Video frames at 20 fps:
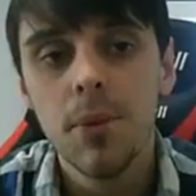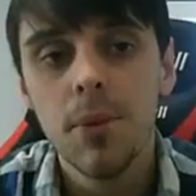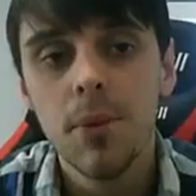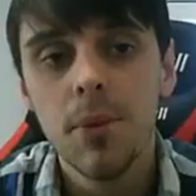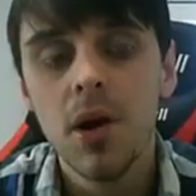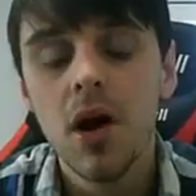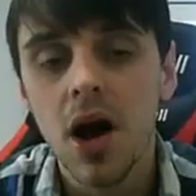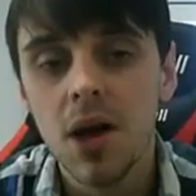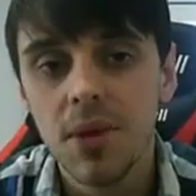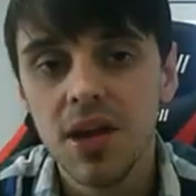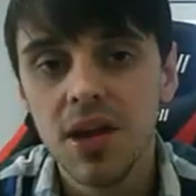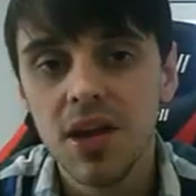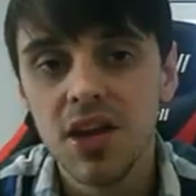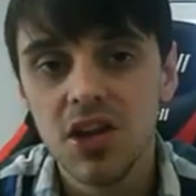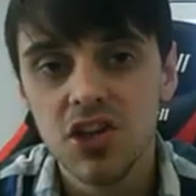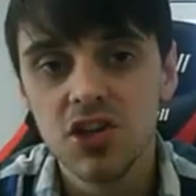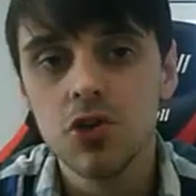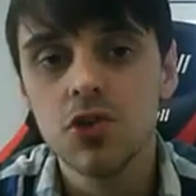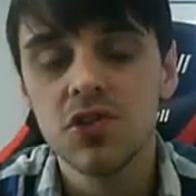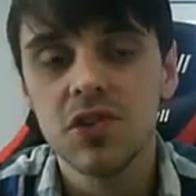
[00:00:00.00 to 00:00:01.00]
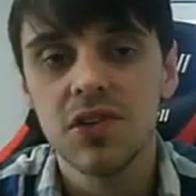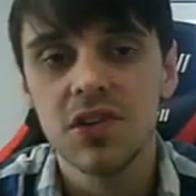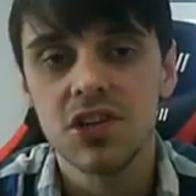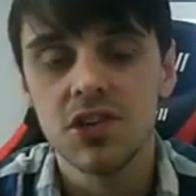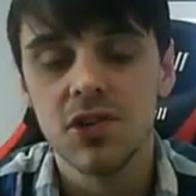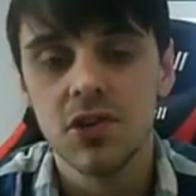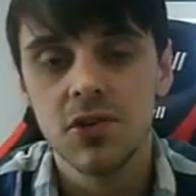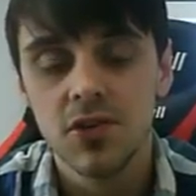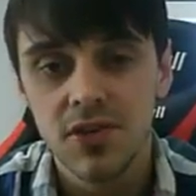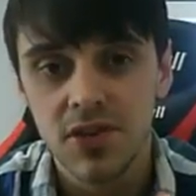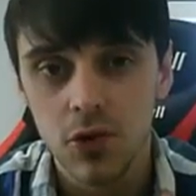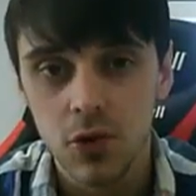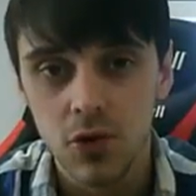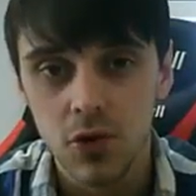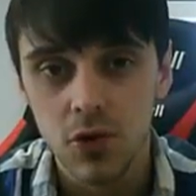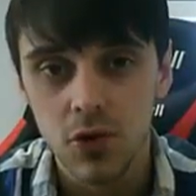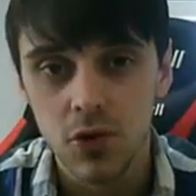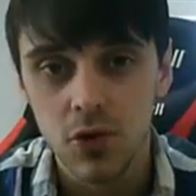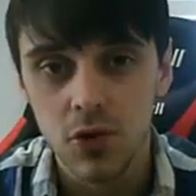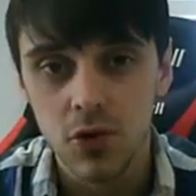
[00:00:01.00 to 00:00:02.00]
But I made a huge
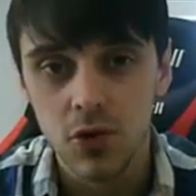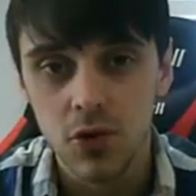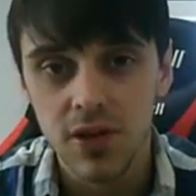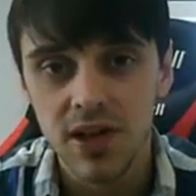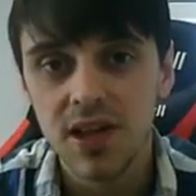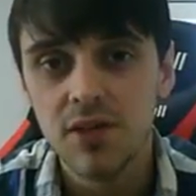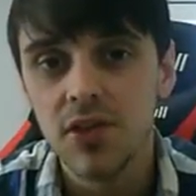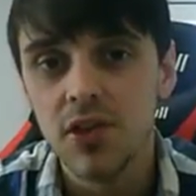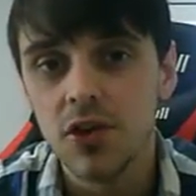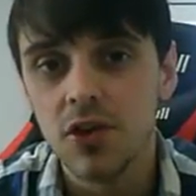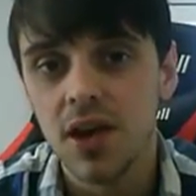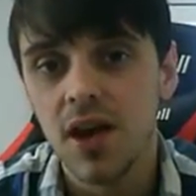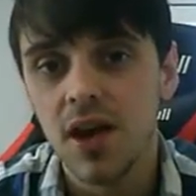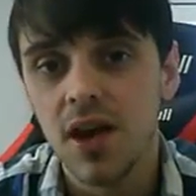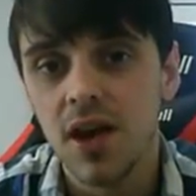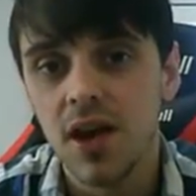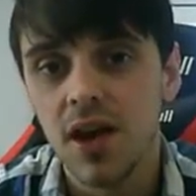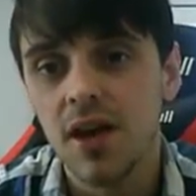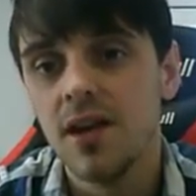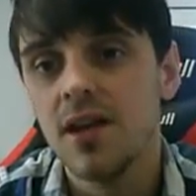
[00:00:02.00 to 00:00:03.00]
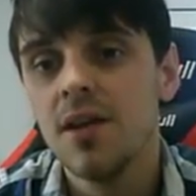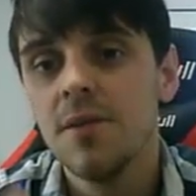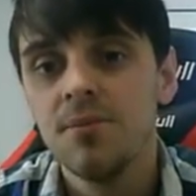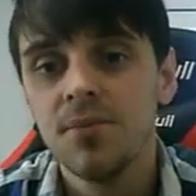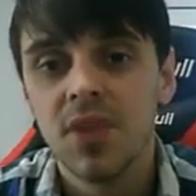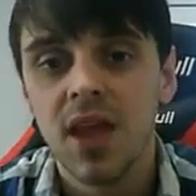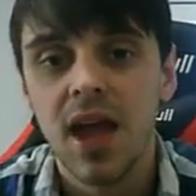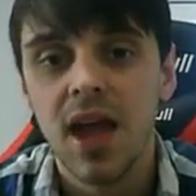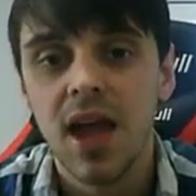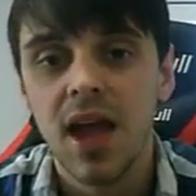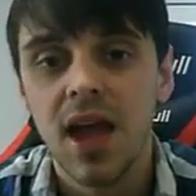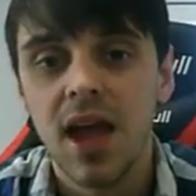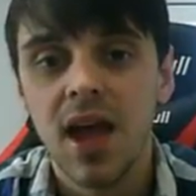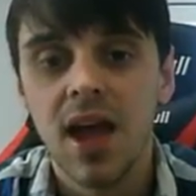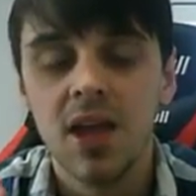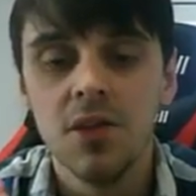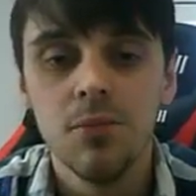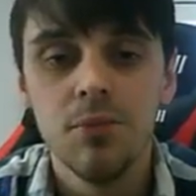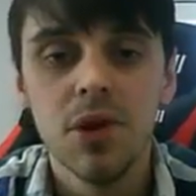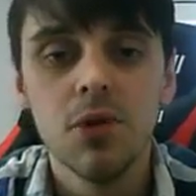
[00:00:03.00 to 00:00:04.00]
decision to leave the UK
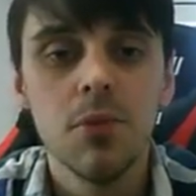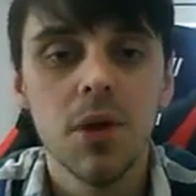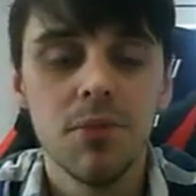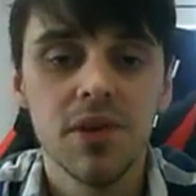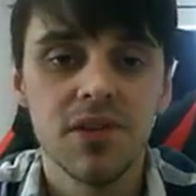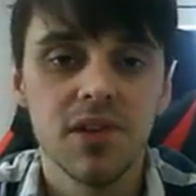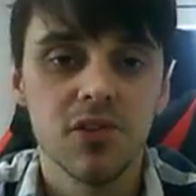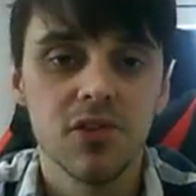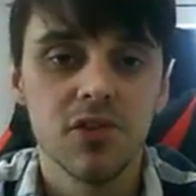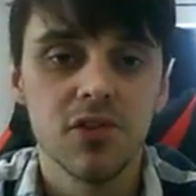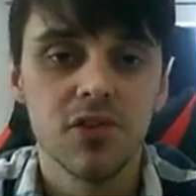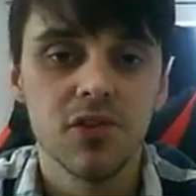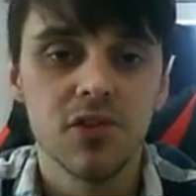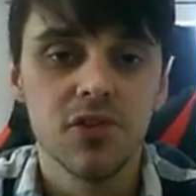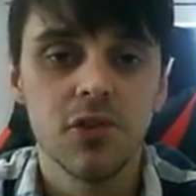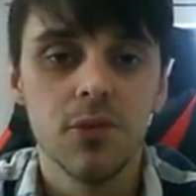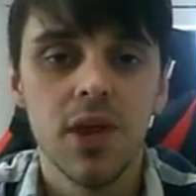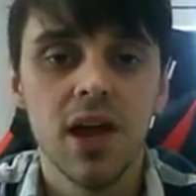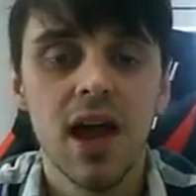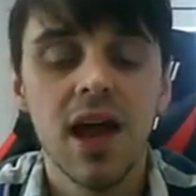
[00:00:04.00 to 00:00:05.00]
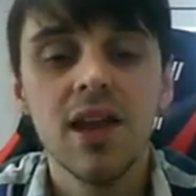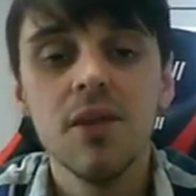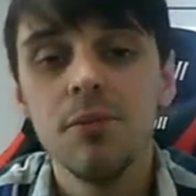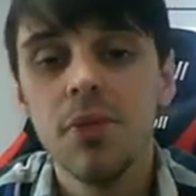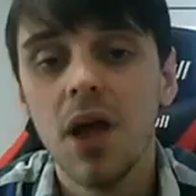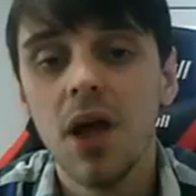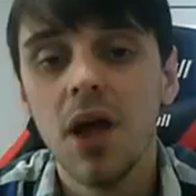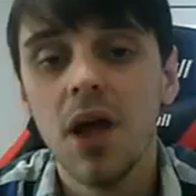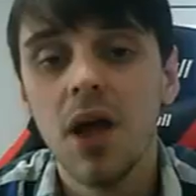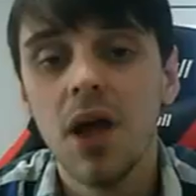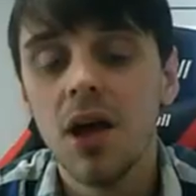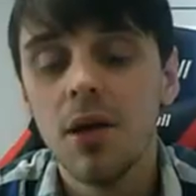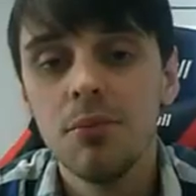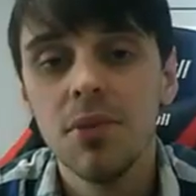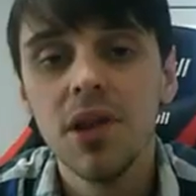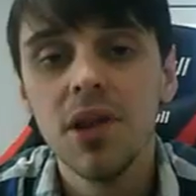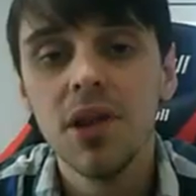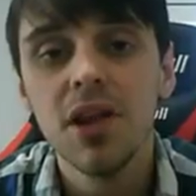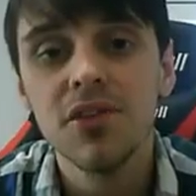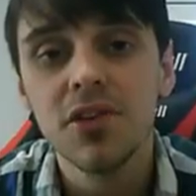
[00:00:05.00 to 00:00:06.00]
and build my business from there. And
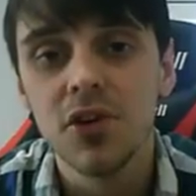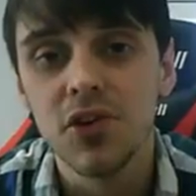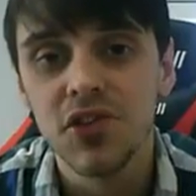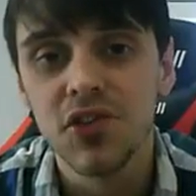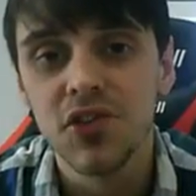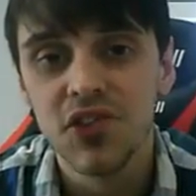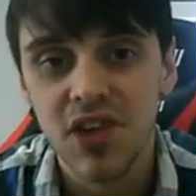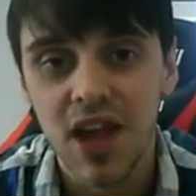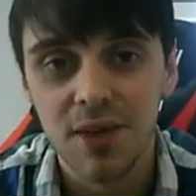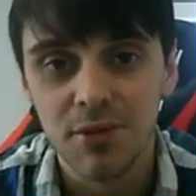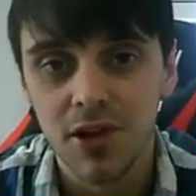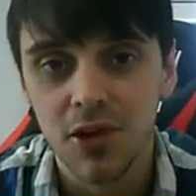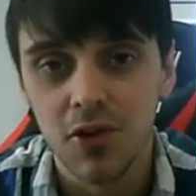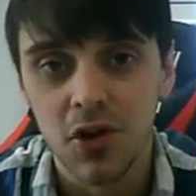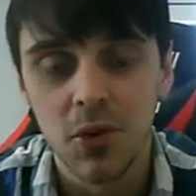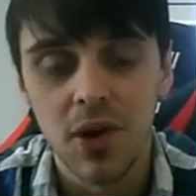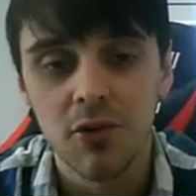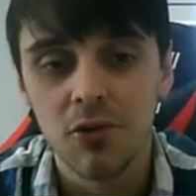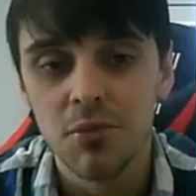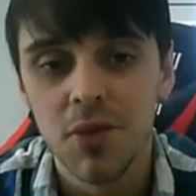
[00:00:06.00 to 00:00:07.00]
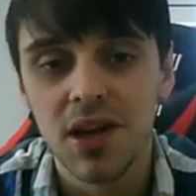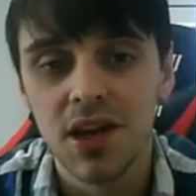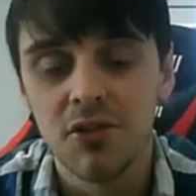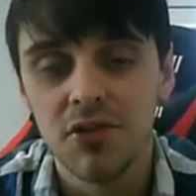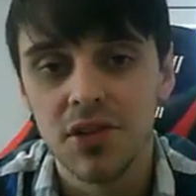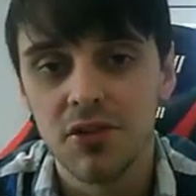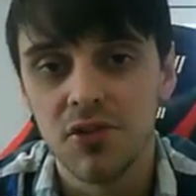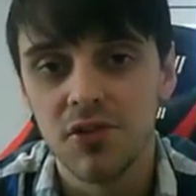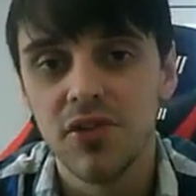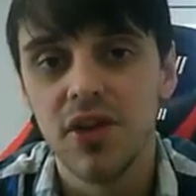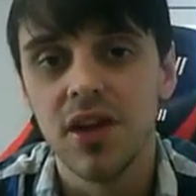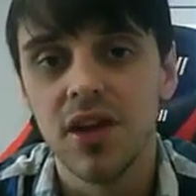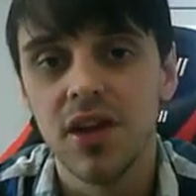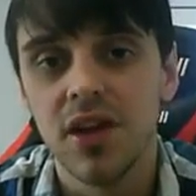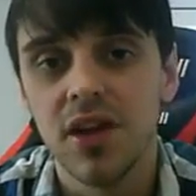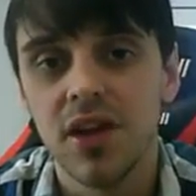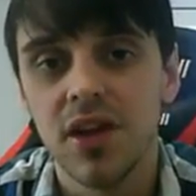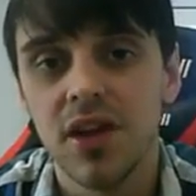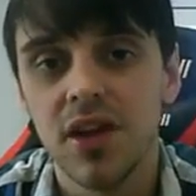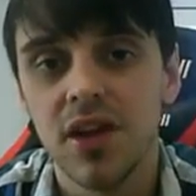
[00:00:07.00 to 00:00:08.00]
plus I got scammed along the way with many other
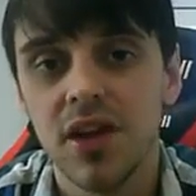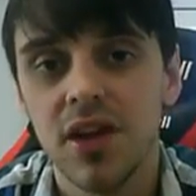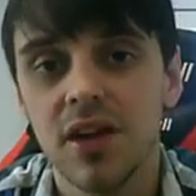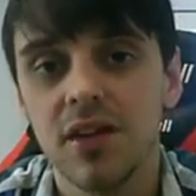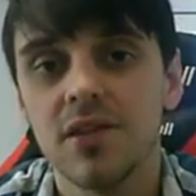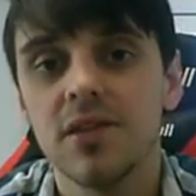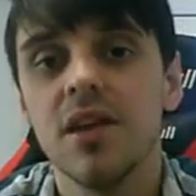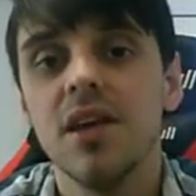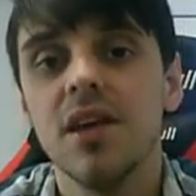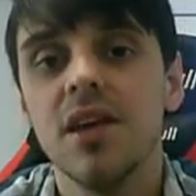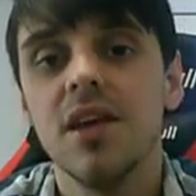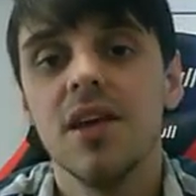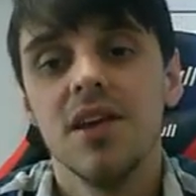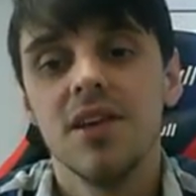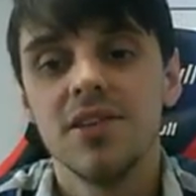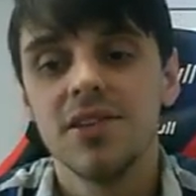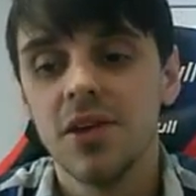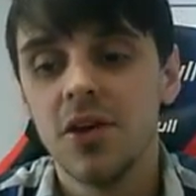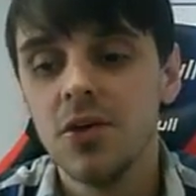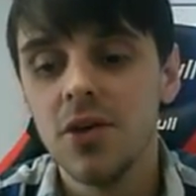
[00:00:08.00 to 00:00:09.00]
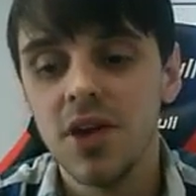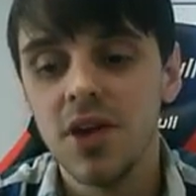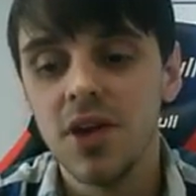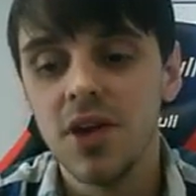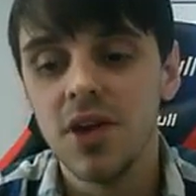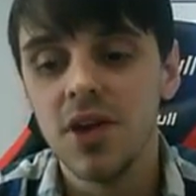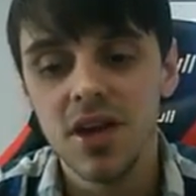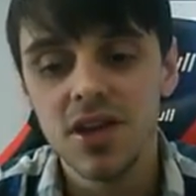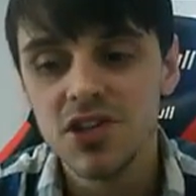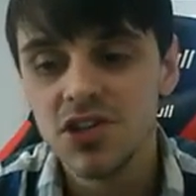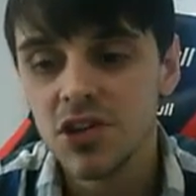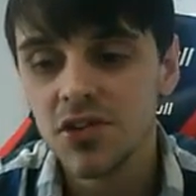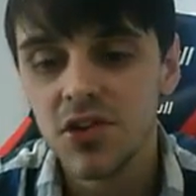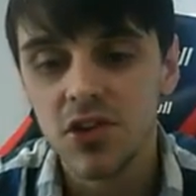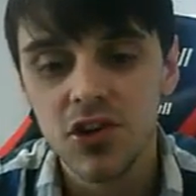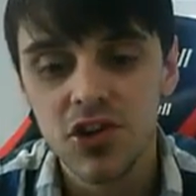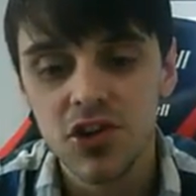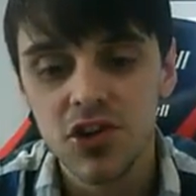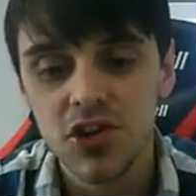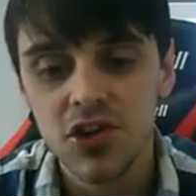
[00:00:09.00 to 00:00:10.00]
different things. So it's
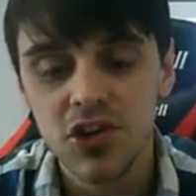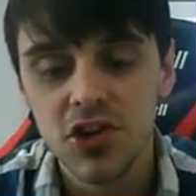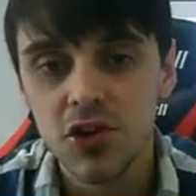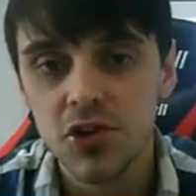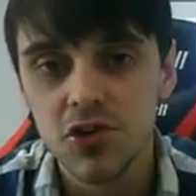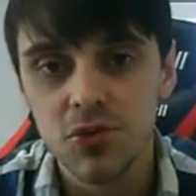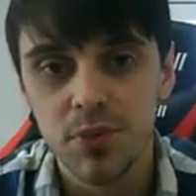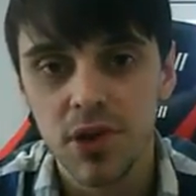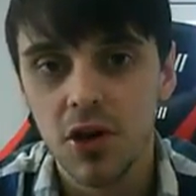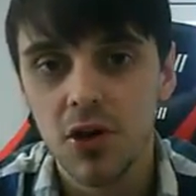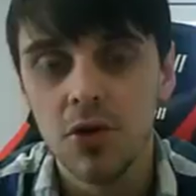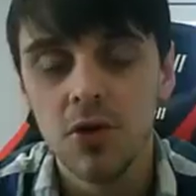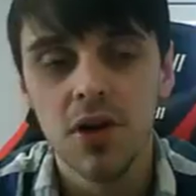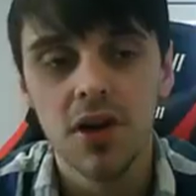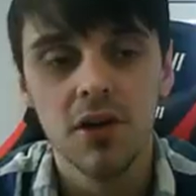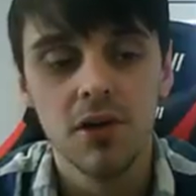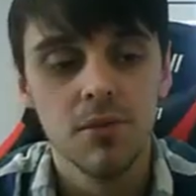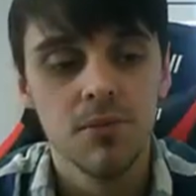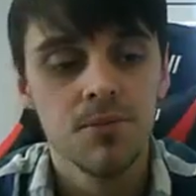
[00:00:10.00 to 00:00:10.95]
just a huge blow